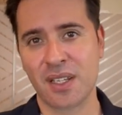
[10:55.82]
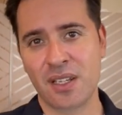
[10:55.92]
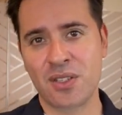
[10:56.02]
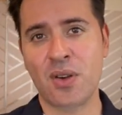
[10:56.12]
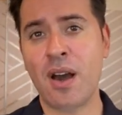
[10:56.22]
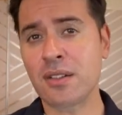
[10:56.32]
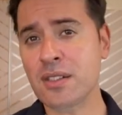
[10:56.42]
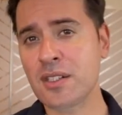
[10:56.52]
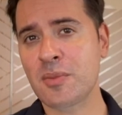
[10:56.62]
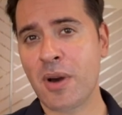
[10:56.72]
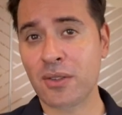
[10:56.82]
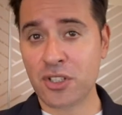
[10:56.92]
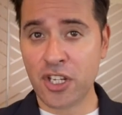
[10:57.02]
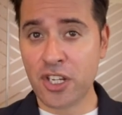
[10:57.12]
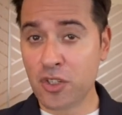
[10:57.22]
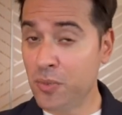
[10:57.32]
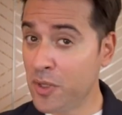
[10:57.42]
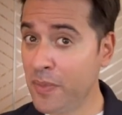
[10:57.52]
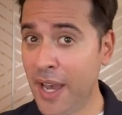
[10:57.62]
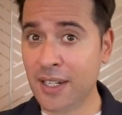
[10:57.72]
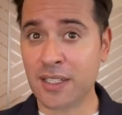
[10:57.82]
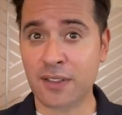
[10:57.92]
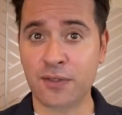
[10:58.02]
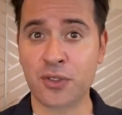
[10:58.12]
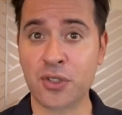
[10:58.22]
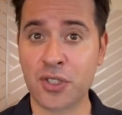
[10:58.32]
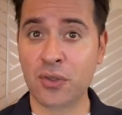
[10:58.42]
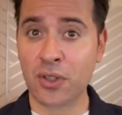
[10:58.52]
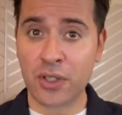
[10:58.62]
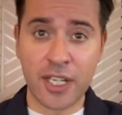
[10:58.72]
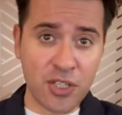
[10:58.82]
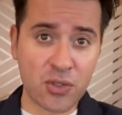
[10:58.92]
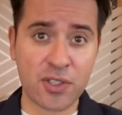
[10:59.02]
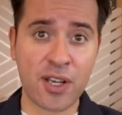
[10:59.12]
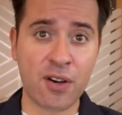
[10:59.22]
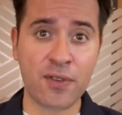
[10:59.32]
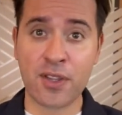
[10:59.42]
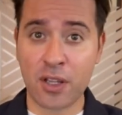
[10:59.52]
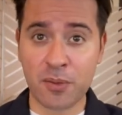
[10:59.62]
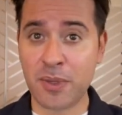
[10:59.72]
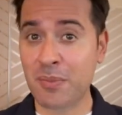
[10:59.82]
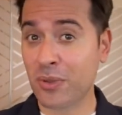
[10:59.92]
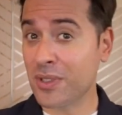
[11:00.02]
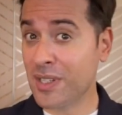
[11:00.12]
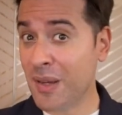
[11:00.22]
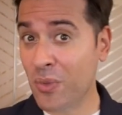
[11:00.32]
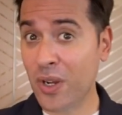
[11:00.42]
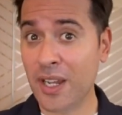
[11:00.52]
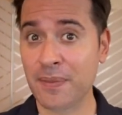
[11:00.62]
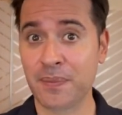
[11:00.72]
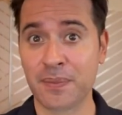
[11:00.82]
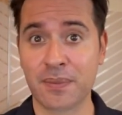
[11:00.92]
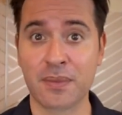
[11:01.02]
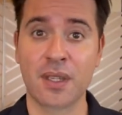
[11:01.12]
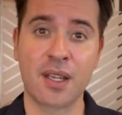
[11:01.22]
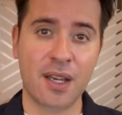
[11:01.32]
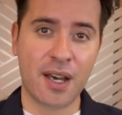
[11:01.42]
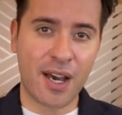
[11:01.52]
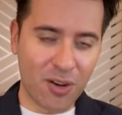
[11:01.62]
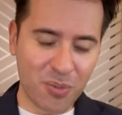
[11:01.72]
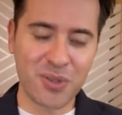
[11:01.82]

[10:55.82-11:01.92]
So how does this model change your perspective? Do you still look at yourself and other people the same way? I hope you